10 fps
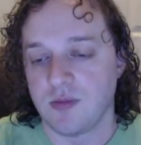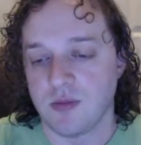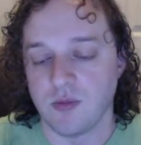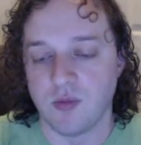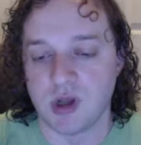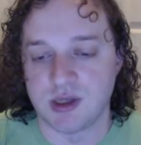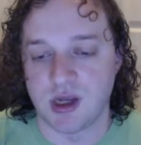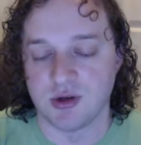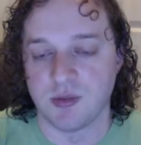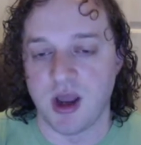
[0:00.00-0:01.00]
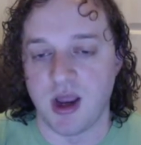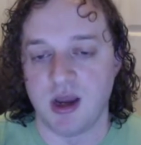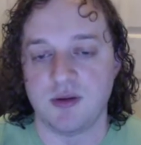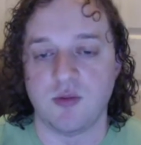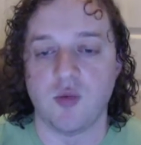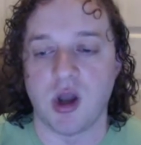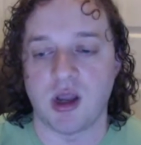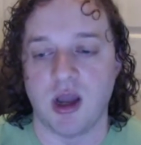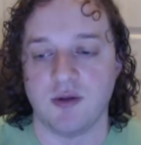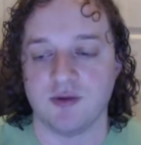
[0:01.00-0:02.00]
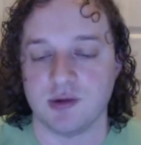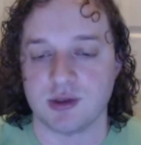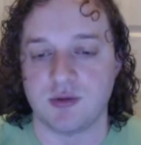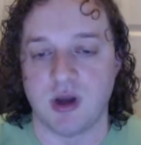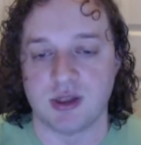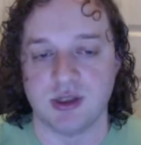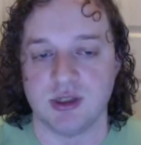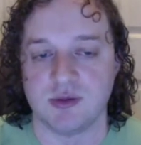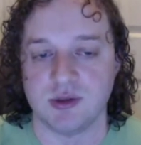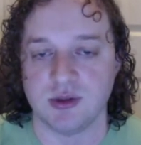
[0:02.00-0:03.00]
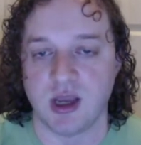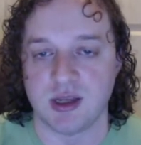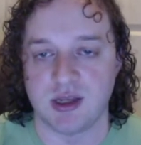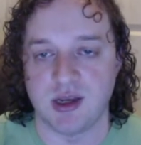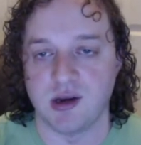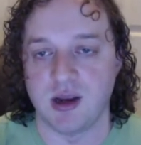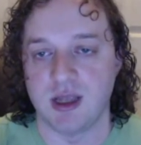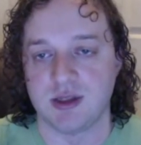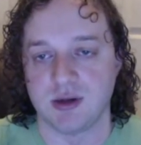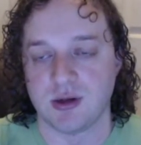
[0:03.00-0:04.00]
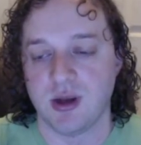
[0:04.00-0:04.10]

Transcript: What's on your mind? What kind of rules questions would you like to hear answered?